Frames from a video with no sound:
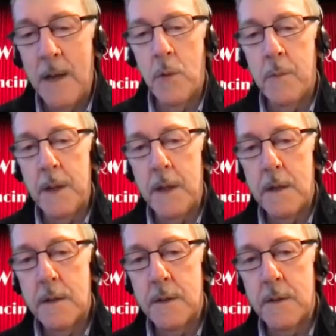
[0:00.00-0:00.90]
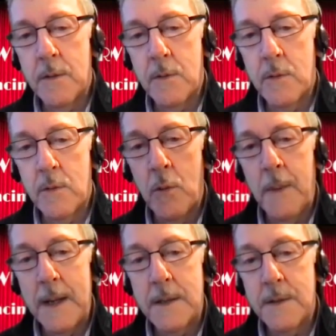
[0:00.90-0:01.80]
would be to go
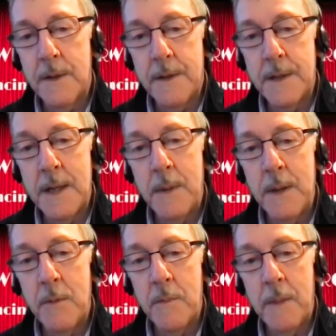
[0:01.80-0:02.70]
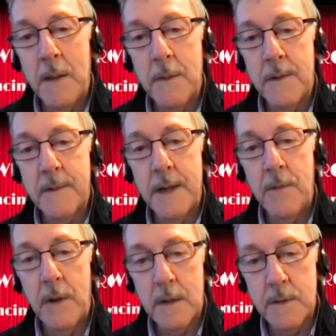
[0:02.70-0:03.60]
back to the time when he was playing with the
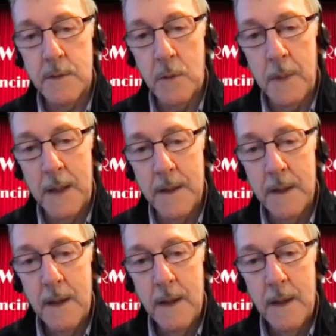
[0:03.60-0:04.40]
Skyrocket Show Band.